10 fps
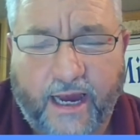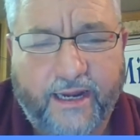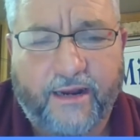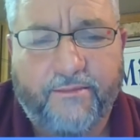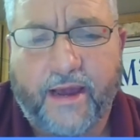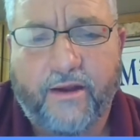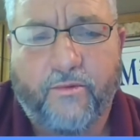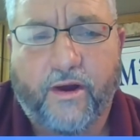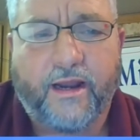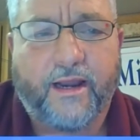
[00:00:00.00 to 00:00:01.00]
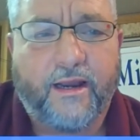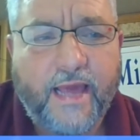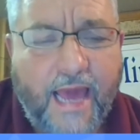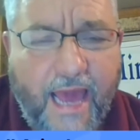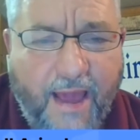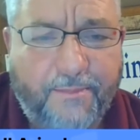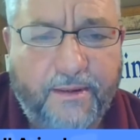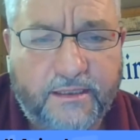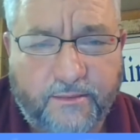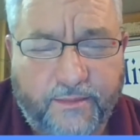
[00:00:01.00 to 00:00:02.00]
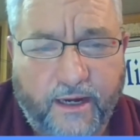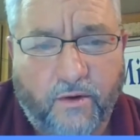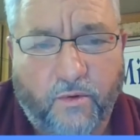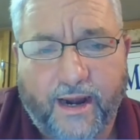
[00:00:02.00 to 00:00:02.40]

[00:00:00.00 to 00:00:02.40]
It doesn't matter what happens to me or